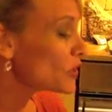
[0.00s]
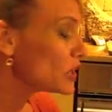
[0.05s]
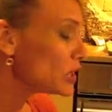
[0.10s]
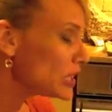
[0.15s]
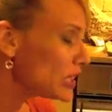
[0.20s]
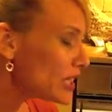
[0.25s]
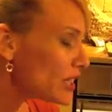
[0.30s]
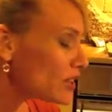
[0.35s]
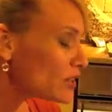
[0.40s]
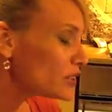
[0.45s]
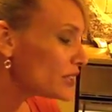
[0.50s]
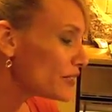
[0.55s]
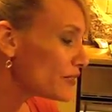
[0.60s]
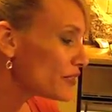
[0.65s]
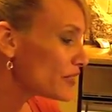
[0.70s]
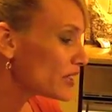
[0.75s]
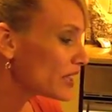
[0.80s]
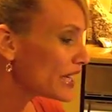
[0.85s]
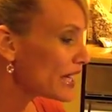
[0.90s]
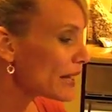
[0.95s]
a little
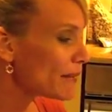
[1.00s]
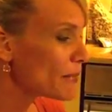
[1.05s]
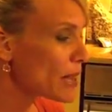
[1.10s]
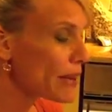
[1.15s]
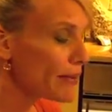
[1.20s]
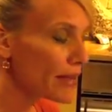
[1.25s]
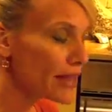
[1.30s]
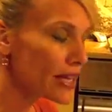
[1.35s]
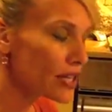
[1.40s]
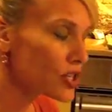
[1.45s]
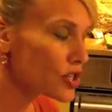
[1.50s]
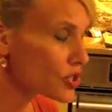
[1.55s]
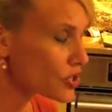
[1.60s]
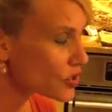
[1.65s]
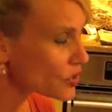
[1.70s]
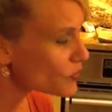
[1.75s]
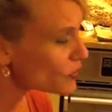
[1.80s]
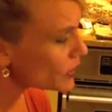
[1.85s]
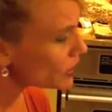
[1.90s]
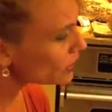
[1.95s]
differently, and maybe that's
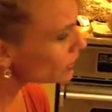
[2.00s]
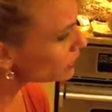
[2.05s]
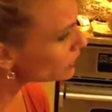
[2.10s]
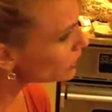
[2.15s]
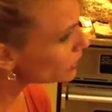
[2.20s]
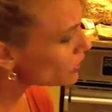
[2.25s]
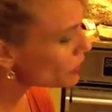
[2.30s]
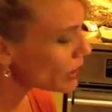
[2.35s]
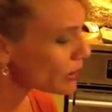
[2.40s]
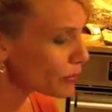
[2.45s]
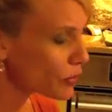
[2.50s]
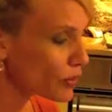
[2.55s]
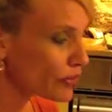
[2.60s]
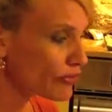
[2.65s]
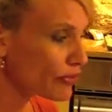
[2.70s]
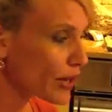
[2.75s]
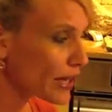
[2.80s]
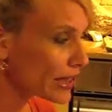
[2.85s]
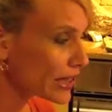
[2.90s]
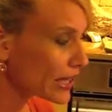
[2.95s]
just be a little bit more
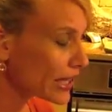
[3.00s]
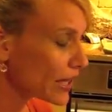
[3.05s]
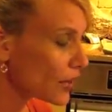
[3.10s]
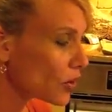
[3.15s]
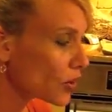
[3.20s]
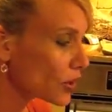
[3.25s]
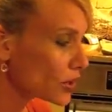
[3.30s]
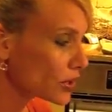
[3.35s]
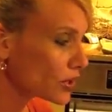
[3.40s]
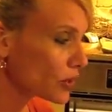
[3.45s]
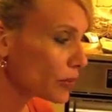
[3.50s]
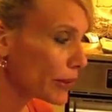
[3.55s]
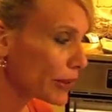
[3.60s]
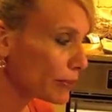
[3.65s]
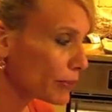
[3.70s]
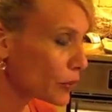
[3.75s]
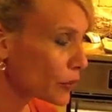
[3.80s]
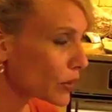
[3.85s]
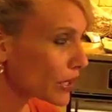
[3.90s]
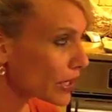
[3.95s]
friendly or a little bit
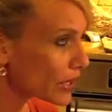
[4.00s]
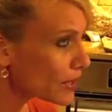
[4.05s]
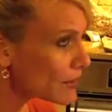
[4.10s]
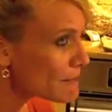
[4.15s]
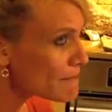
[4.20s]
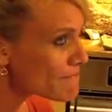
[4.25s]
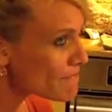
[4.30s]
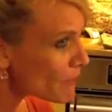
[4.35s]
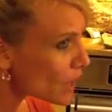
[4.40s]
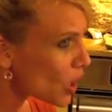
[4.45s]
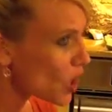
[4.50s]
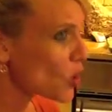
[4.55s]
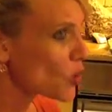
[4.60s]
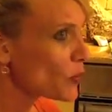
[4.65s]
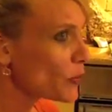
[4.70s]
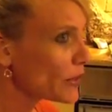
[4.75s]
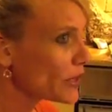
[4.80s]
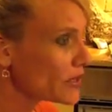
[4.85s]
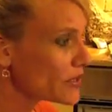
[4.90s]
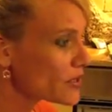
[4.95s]
more
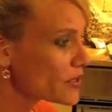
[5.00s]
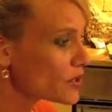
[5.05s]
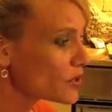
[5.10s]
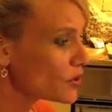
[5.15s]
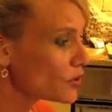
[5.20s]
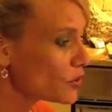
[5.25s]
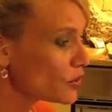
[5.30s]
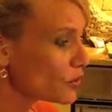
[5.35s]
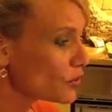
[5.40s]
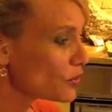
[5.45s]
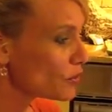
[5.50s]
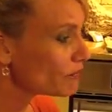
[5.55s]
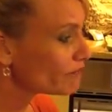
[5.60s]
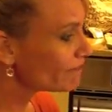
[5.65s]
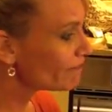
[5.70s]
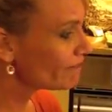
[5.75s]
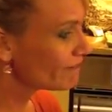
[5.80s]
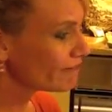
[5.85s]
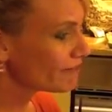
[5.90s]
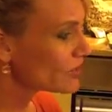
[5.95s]
open to
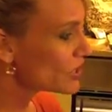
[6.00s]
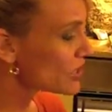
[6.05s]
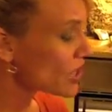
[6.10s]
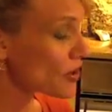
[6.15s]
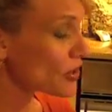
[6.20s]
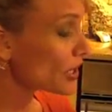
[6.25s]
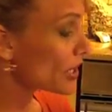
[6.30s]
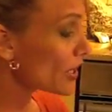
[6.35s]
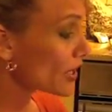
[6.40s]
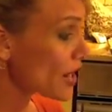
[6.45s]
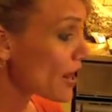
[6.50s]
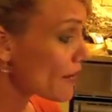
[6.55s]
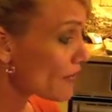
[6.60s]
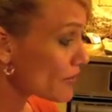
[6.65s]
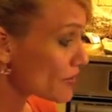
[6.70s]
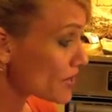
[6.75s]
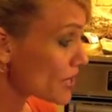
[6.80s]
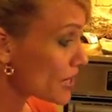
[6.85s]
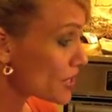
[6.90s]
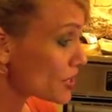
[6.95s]
starting a
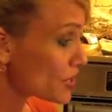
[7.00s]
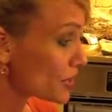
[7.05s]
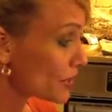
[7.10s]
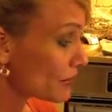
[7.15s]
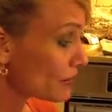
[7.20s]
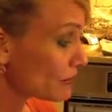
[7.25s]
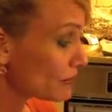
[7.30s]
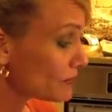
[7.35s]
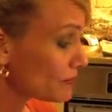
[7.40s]
conversation.